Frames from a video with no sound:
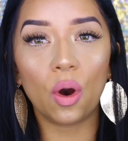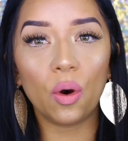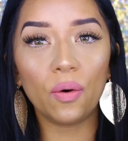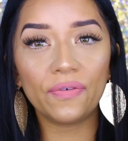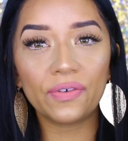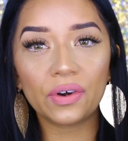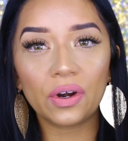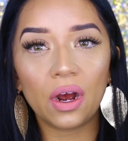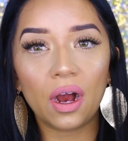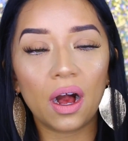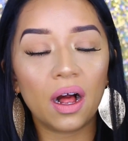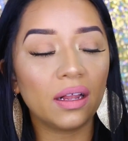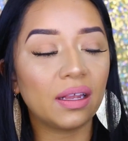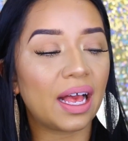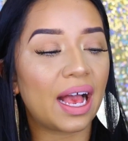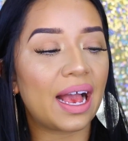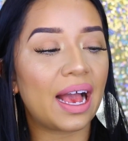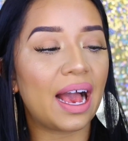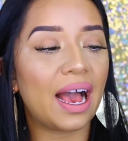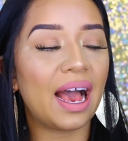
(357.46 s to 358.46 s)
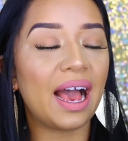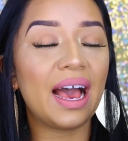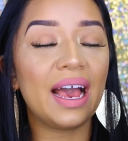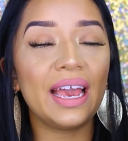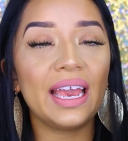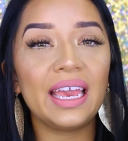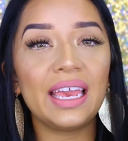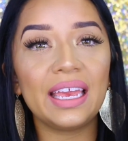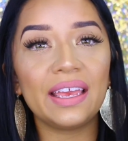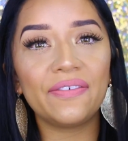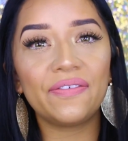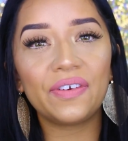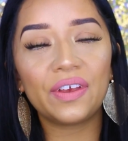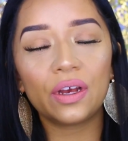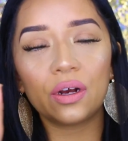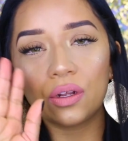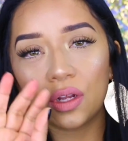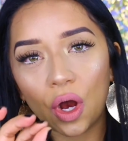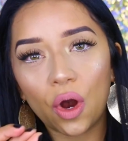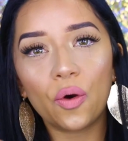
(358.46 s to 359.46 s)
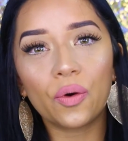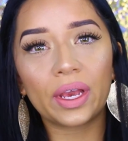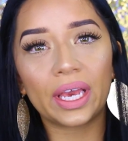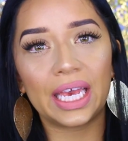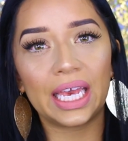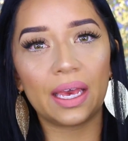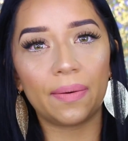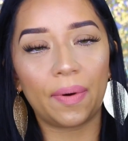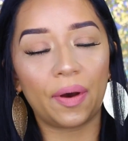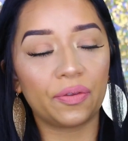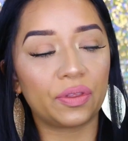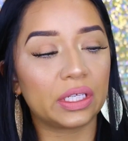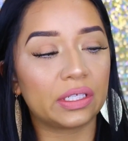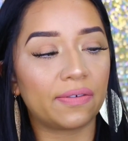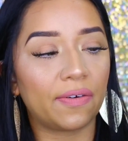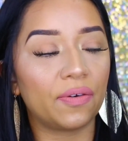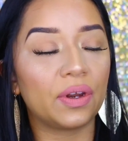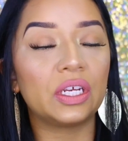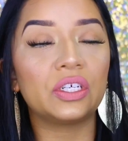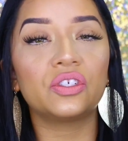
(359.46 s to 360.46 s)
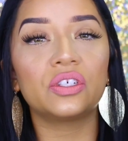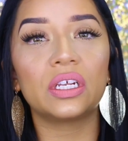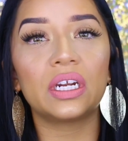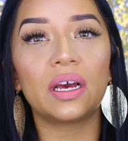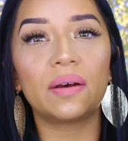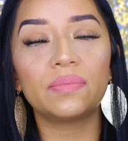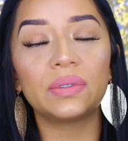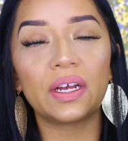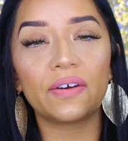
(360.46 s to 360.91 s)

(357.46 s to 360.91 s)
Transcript: Overall, I feel okay about this foundation. I'm